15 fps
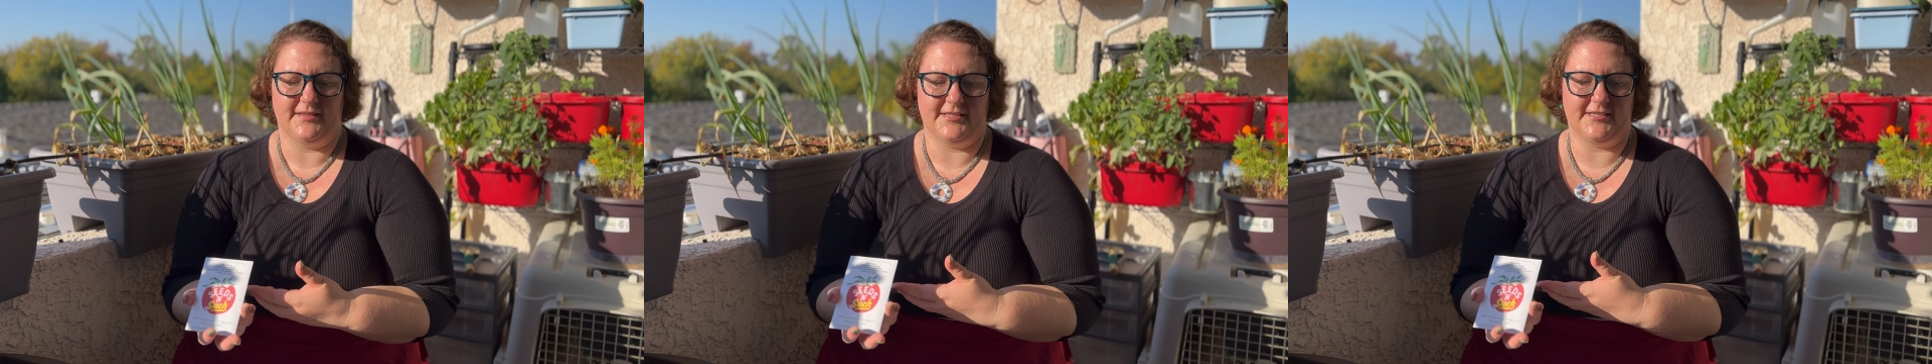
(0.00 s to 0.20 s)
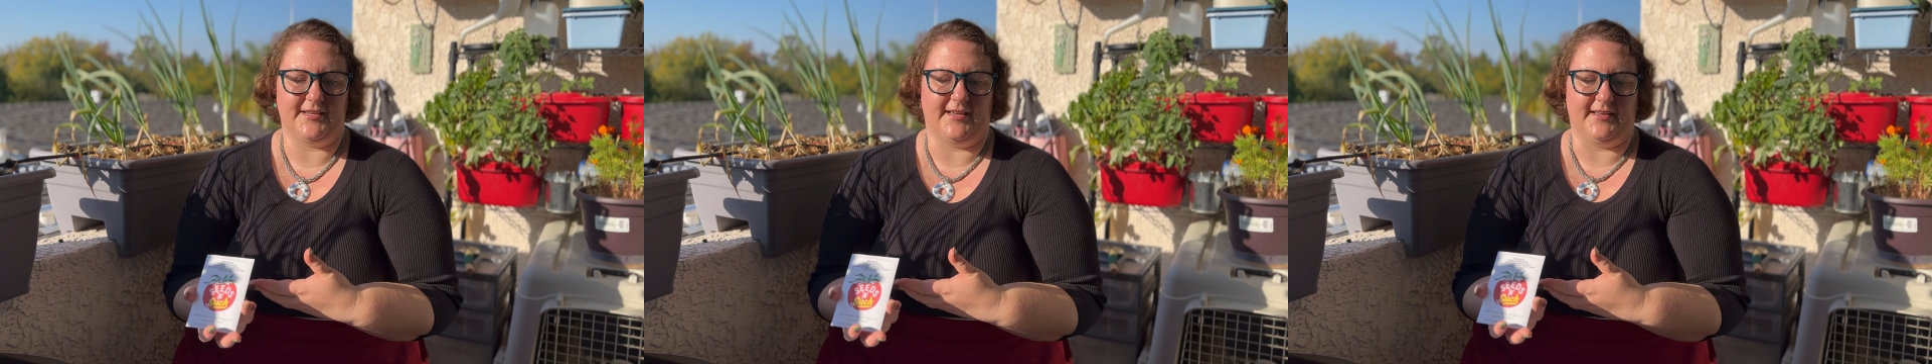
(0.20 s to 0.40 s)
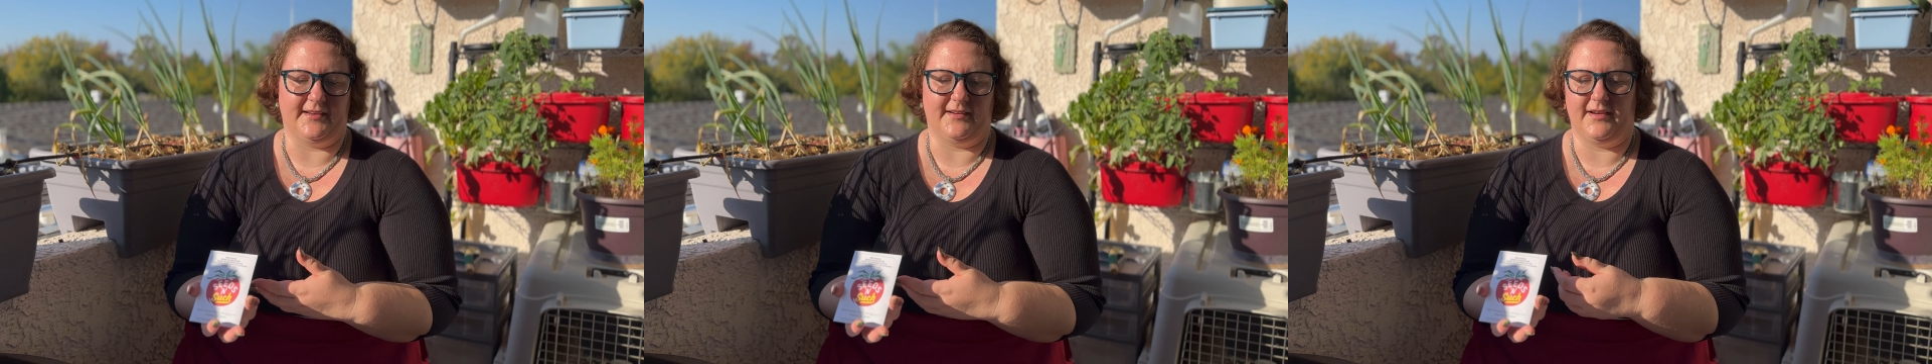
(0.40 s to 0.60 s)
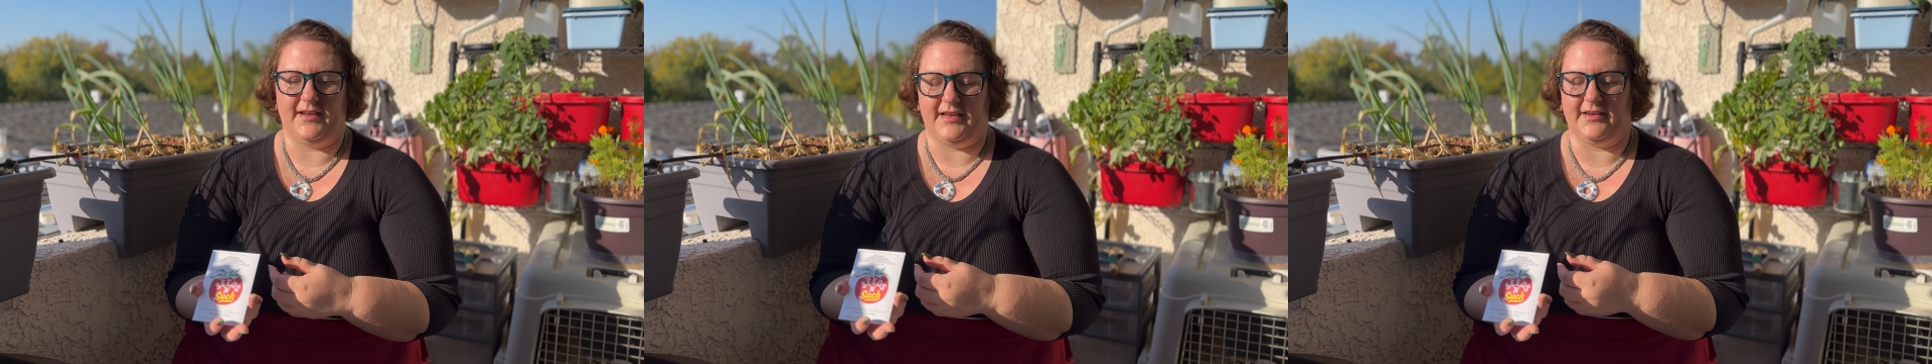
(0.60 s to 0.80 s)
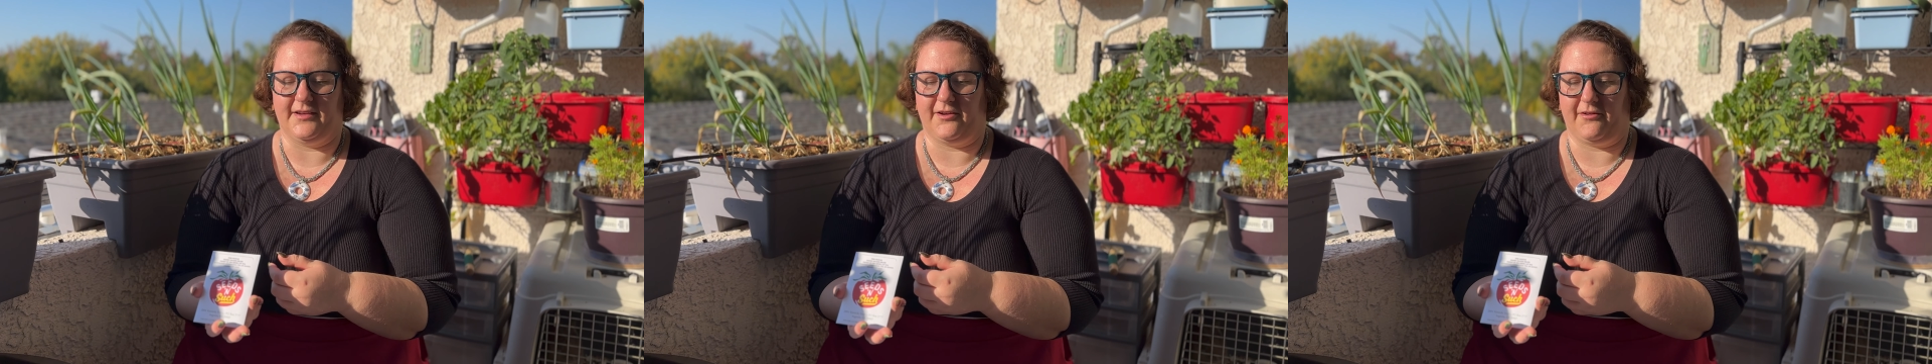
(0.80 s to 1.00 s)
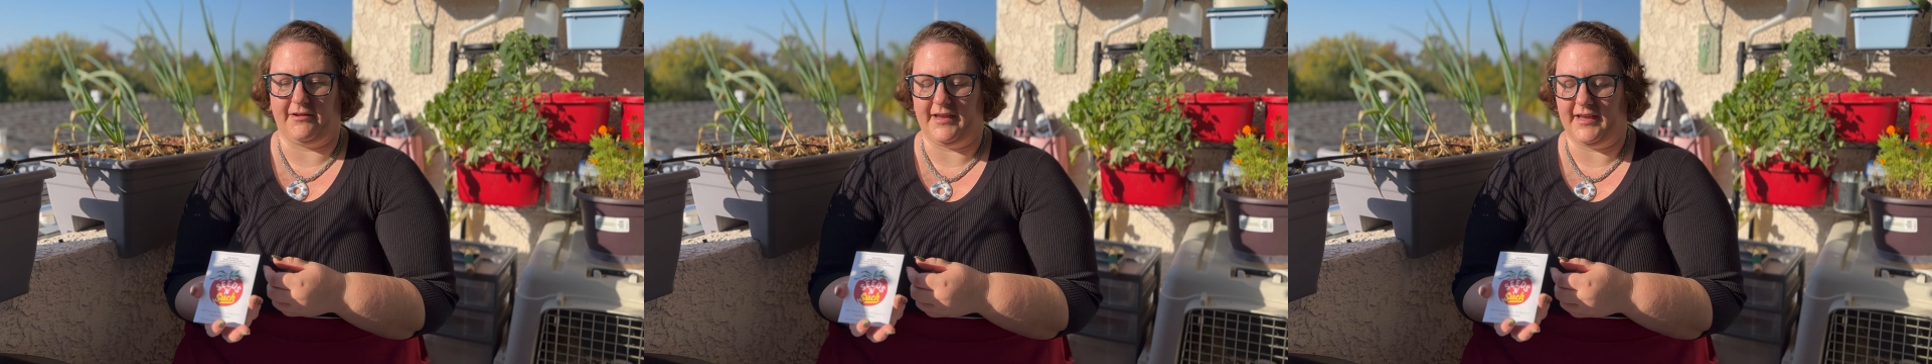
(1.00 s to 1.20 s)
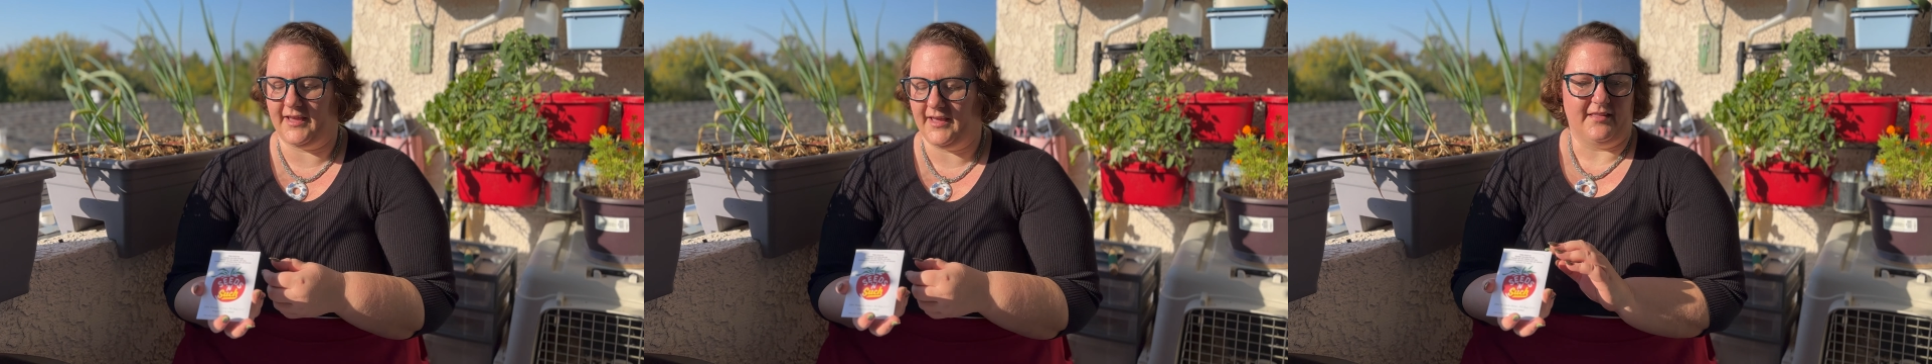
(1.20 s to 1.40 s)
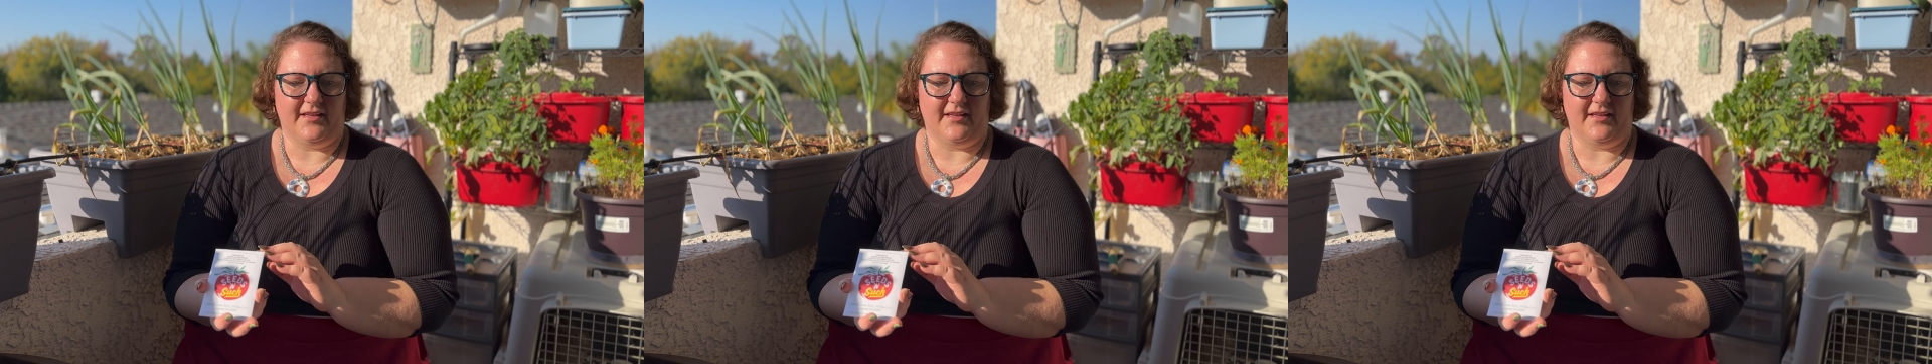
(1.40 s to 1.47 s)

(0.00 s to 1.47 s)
sun in Greek.